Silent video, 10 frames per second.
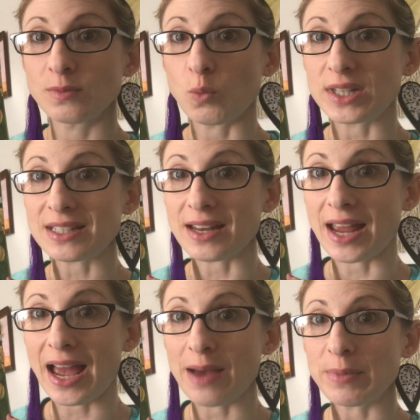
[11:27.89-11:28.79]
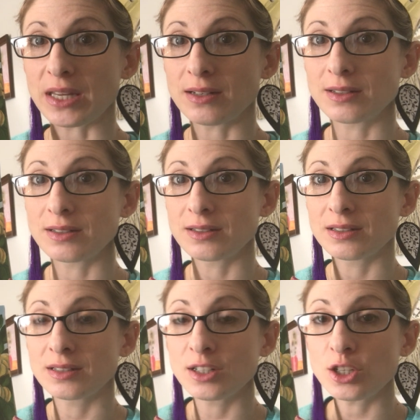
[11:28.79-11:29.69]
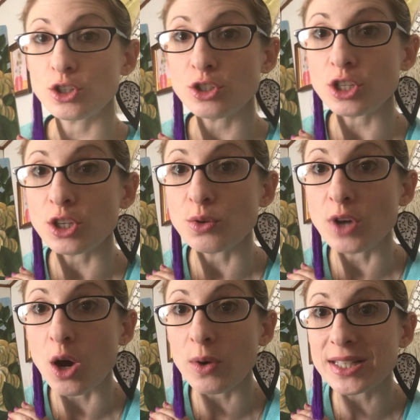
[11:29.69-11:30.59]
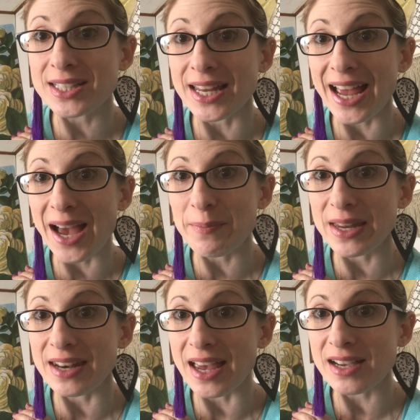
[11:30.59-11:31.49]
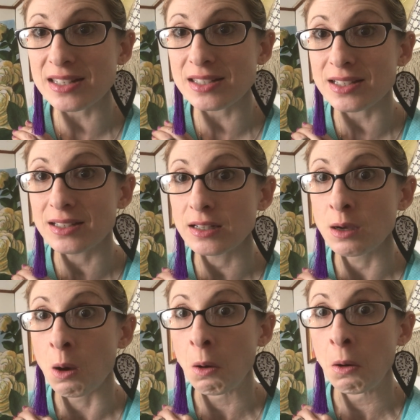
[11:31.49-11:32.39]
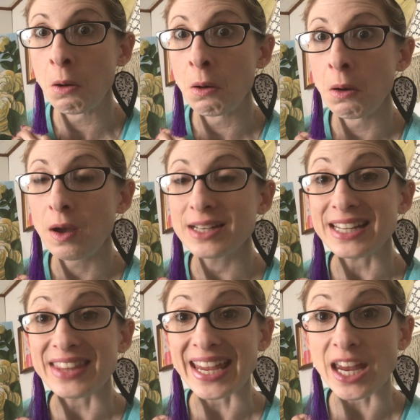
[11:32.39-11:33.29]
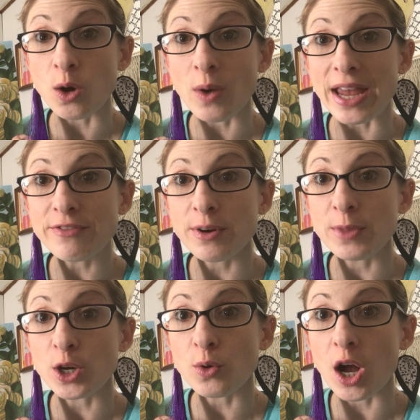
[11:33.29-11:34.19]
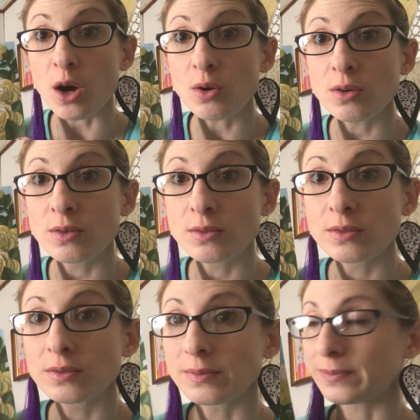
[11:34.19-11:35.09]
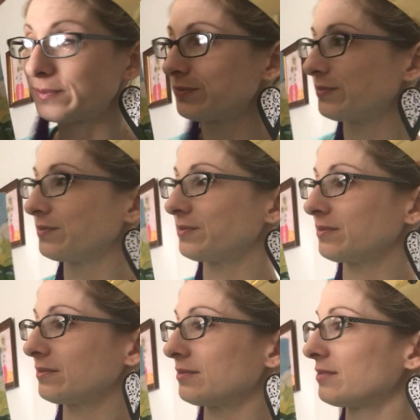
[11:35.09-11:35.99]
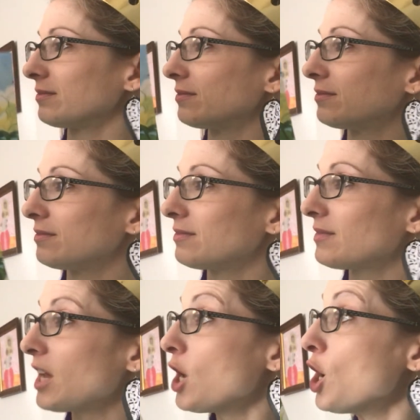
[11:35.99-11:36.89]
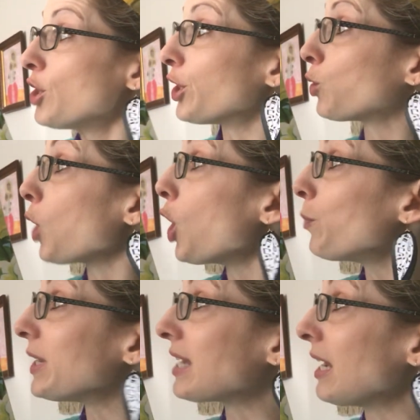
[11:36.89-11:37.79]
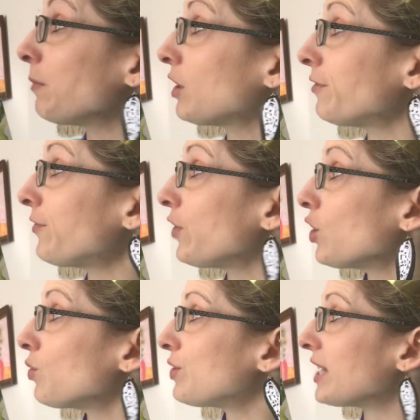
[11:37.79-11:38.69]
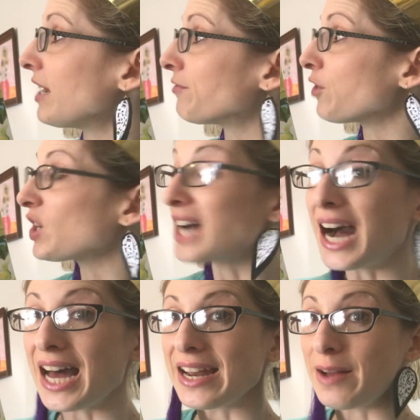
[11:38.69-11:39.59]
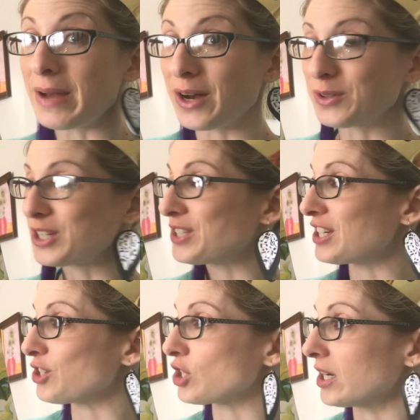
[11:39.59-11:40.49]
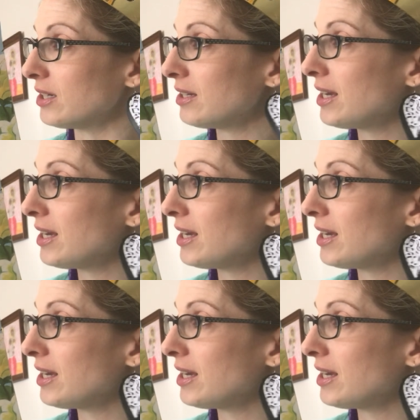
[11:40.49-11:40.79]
What's going to happen? Do you know what's going to happen next? Did they get away from the crow? The crow became confused and forgot about Katisha.